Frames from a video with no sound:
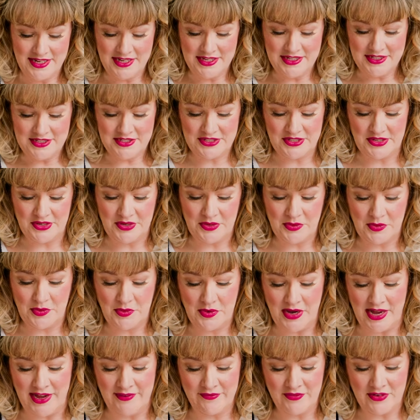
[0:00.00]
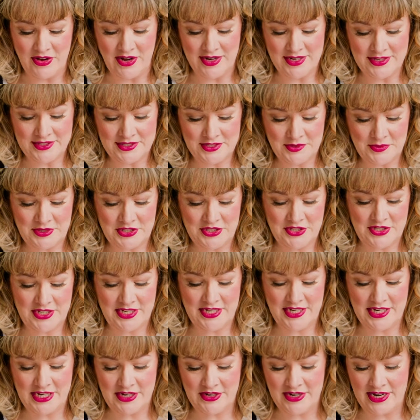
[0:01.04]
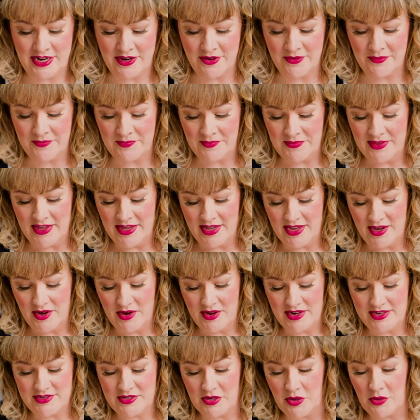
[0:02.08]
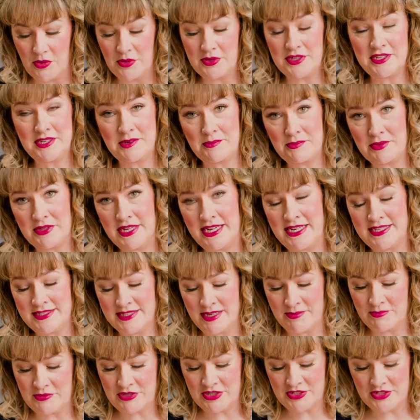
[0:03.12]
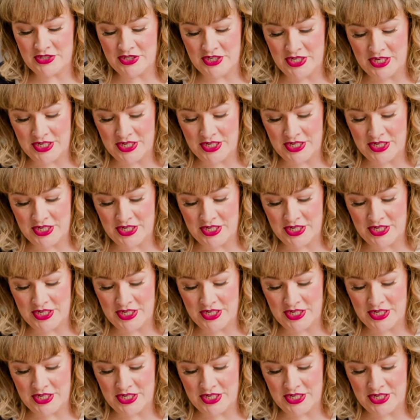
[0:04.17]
So I've got it squished in here now. To hold it in place, I'm just going to